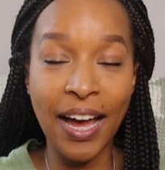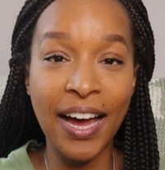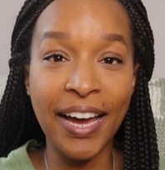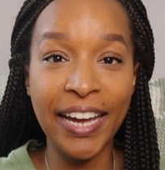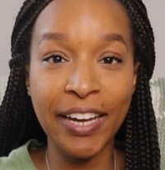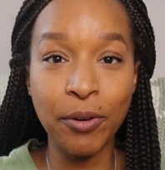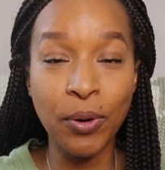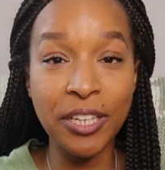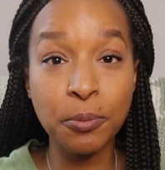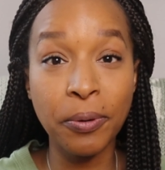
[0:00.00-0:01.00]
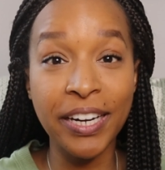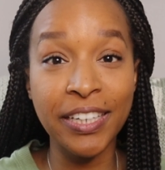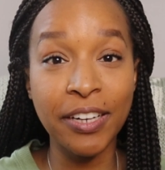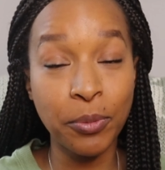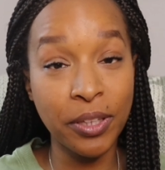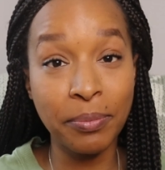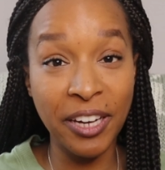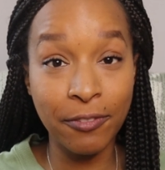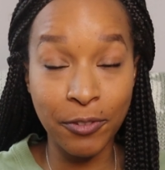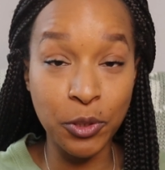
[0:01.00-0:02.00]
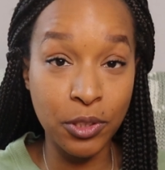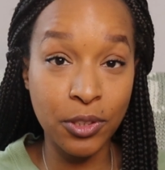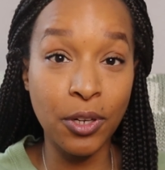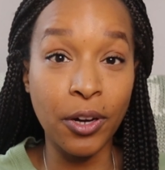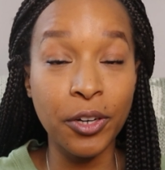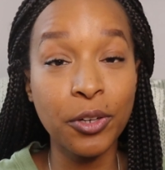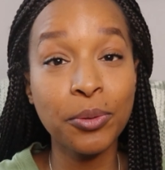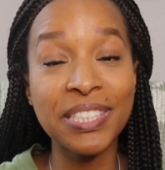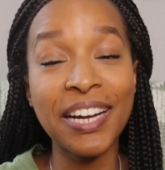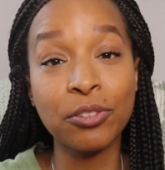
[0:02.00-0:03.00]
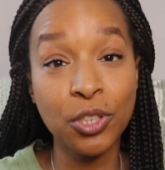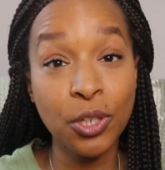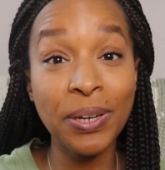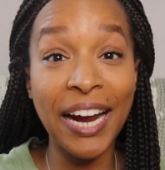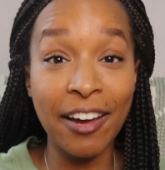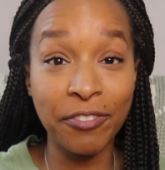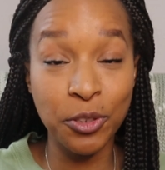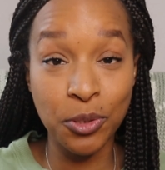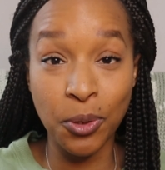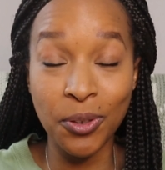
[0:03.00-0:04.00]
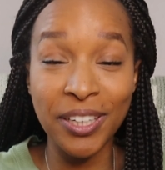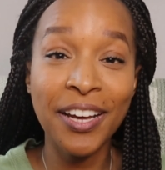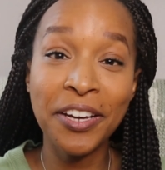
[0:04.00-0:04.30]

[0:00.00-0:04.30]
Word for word: I was pregnant with my first daughter, who is now two and a half years old.